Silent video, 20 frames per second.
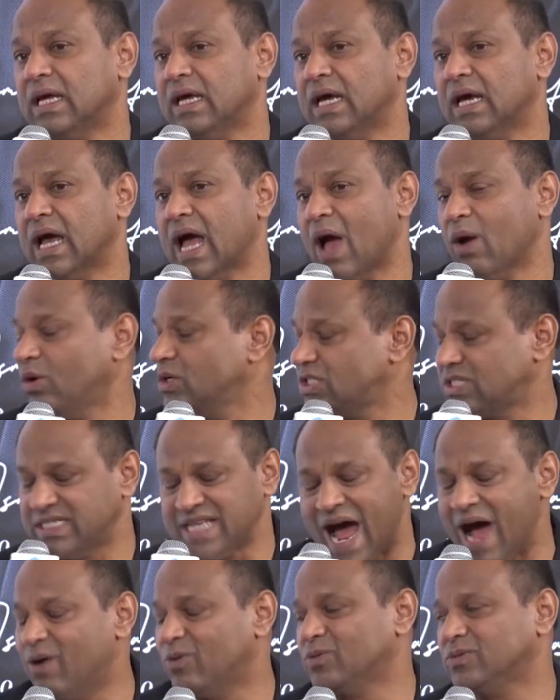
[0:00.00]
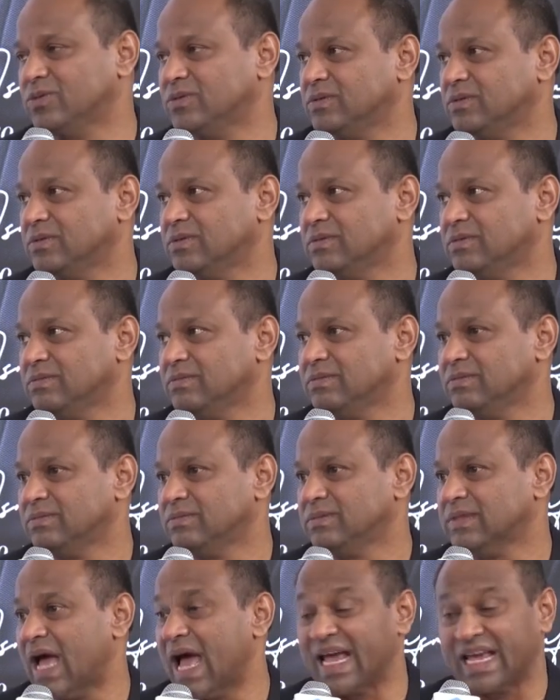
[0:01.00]
I was down.
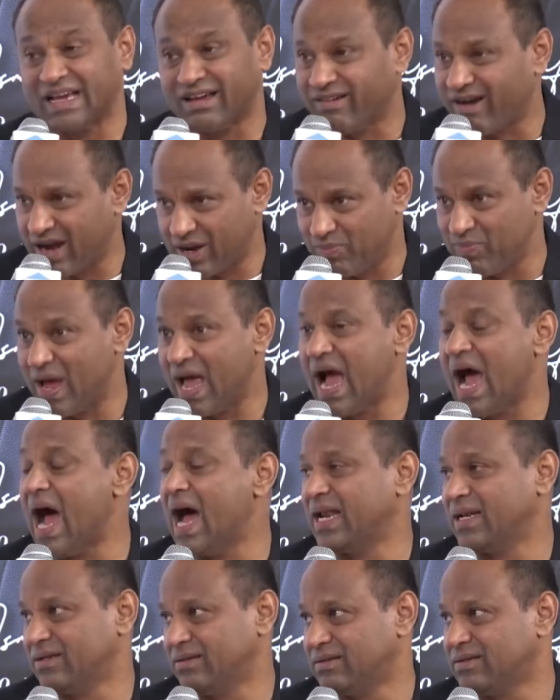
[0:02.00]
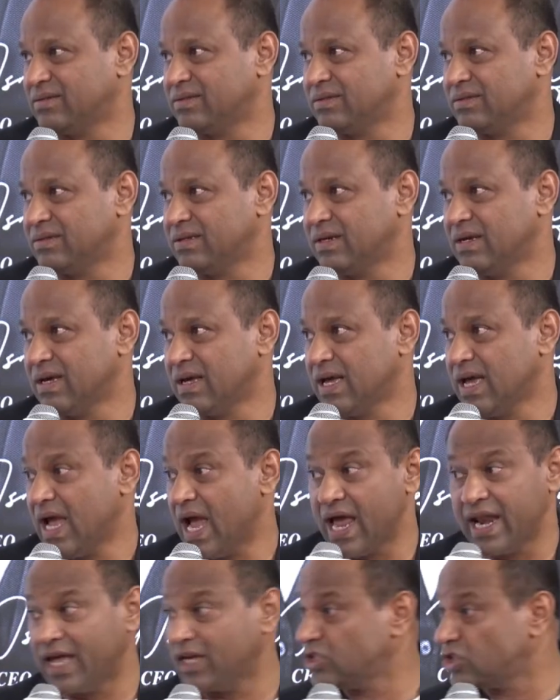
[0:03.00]
I cried my heart.
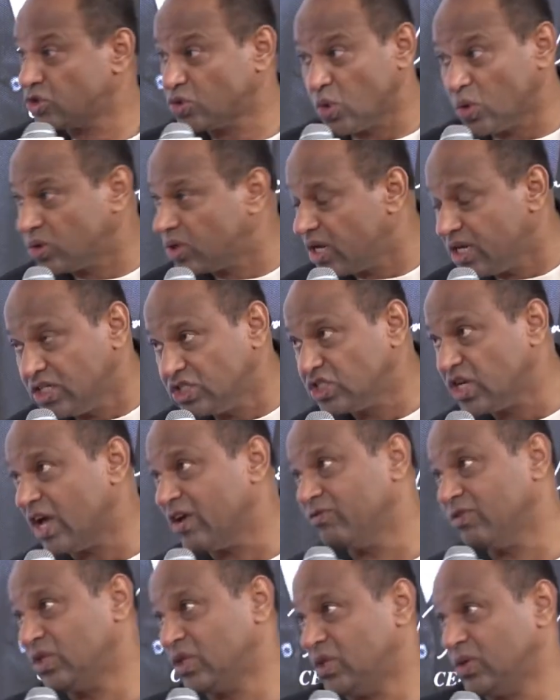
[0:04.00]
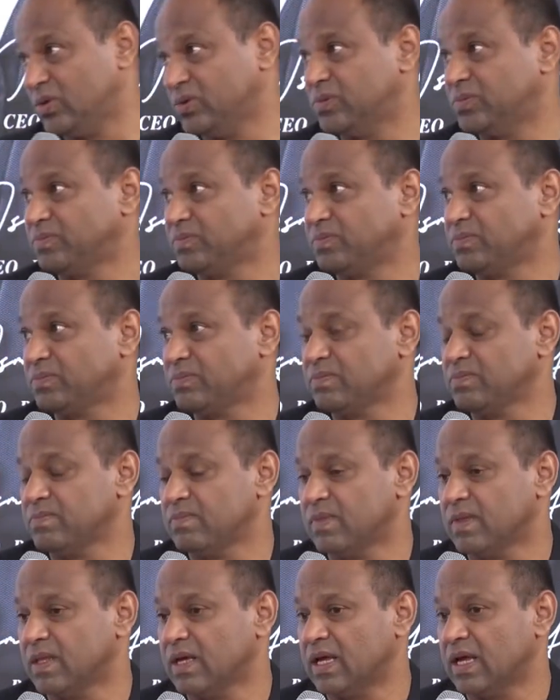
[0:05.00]
And I totally share with you.
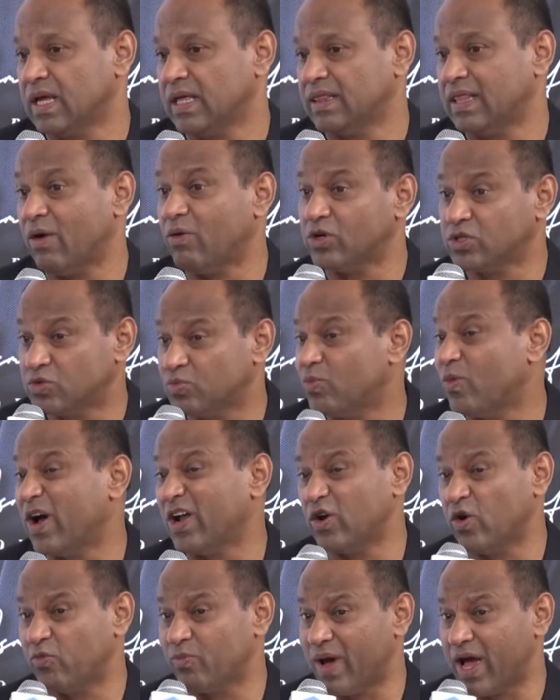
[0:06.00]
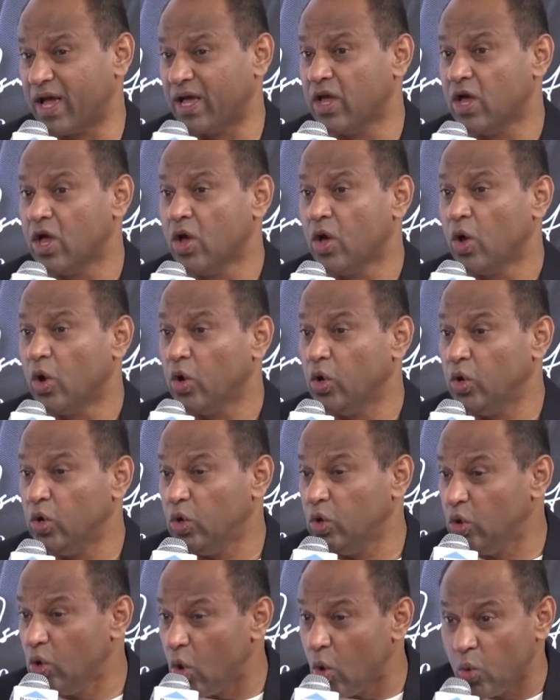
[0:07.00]
That was one of my
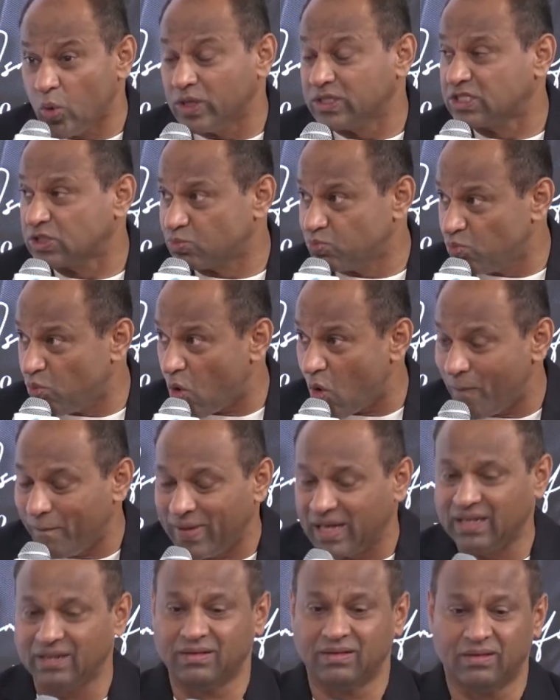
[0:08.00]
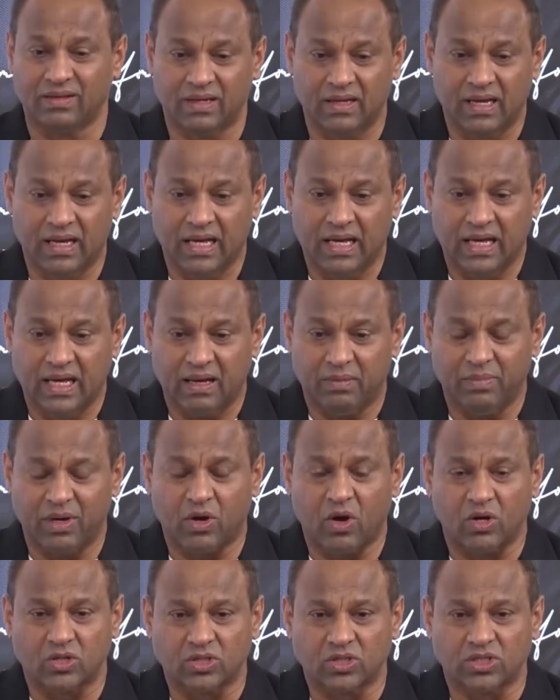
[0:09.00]
lowest moment,
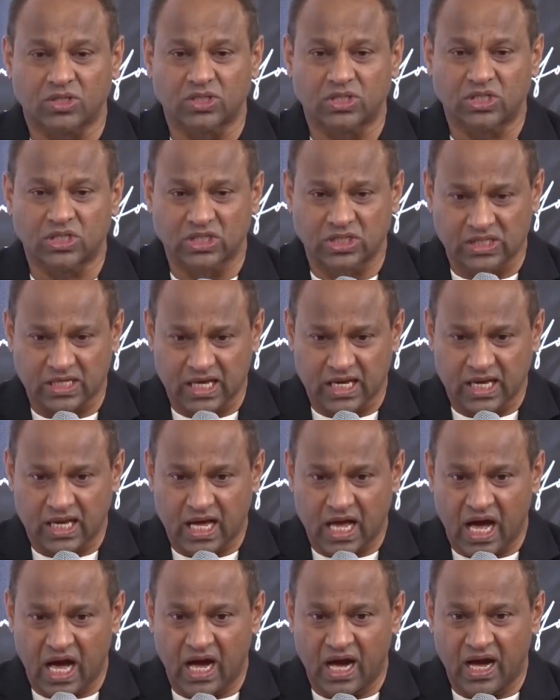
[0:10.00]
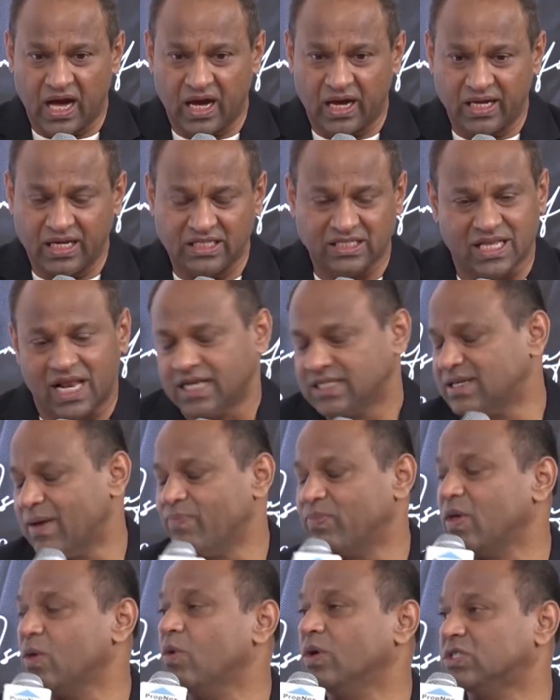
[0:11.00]
because it's like
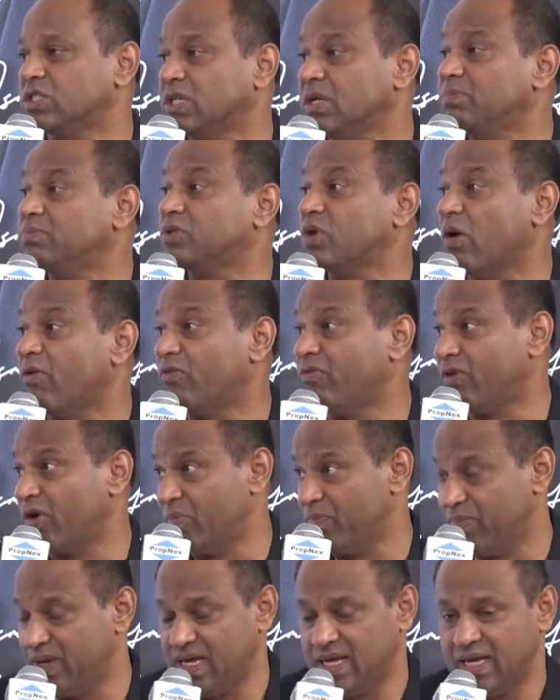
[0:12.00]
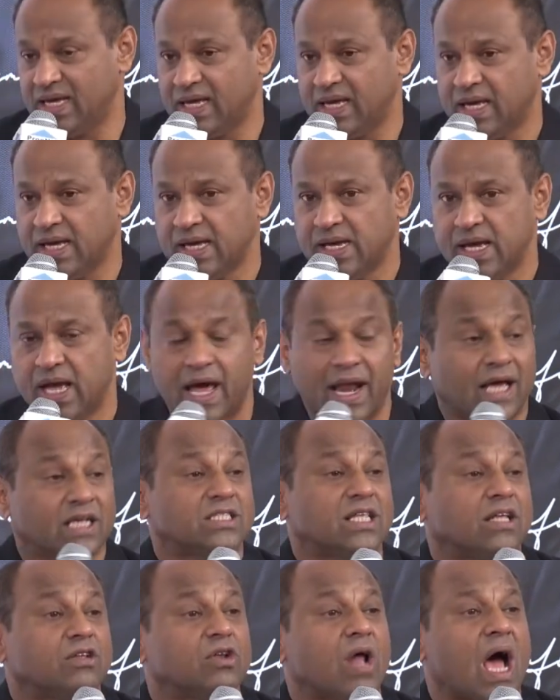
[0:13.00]
something was ripped off from me. And I
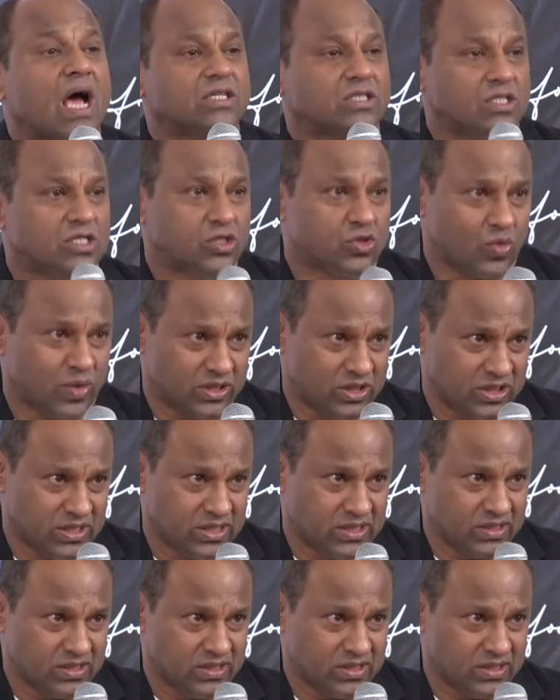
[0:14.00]
started to ask this question.